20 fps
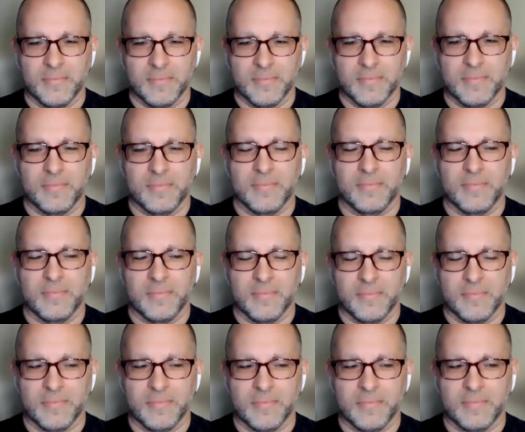
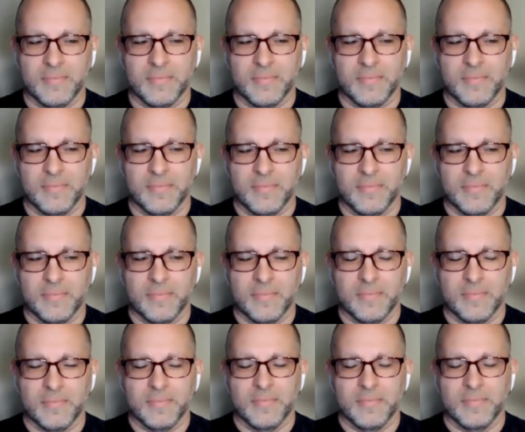
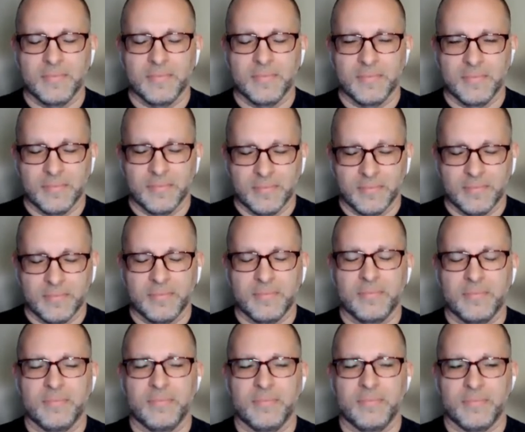
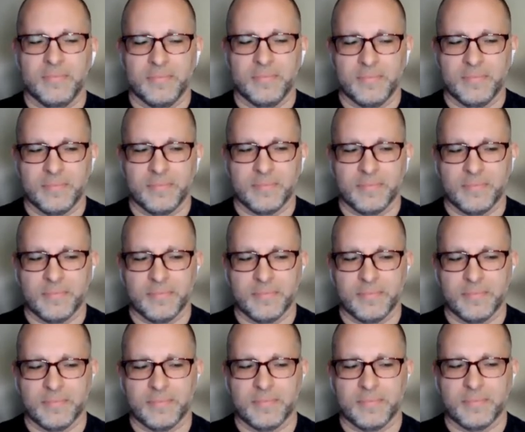
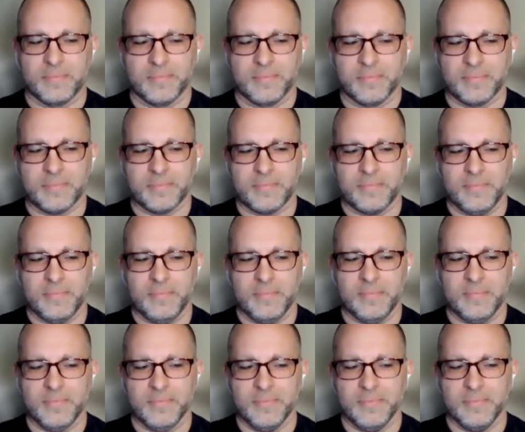
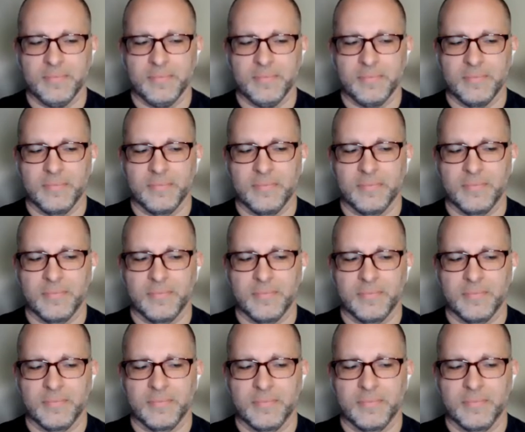
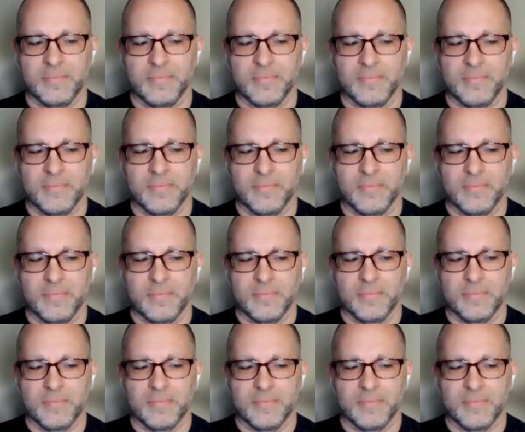
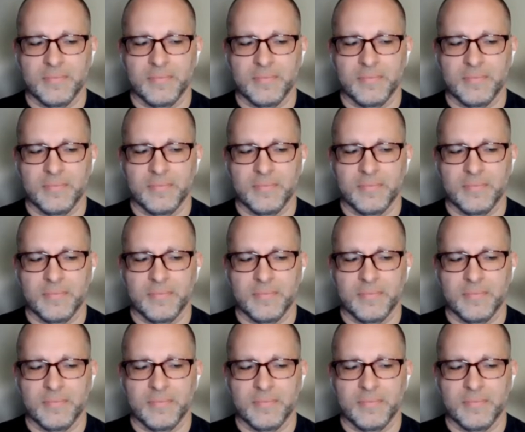No words are spoken by the person on screen.